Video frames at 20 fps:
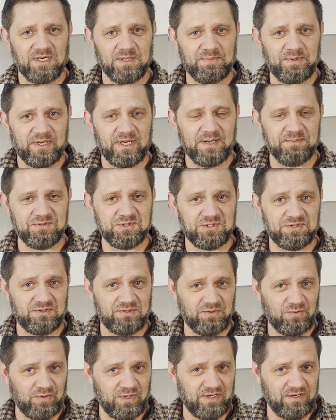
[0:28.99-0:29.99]
perhaps
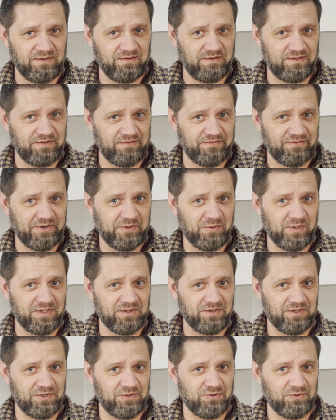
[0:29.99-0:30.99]
the very
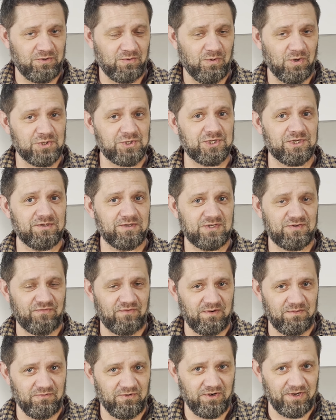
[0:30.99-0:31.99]
one that you're watching this
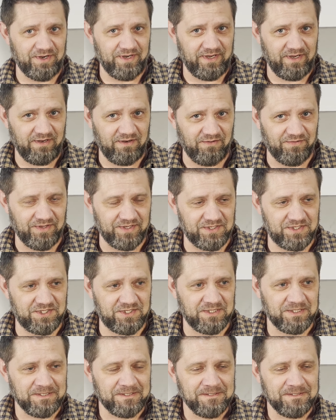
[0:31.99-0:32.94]
from right now, that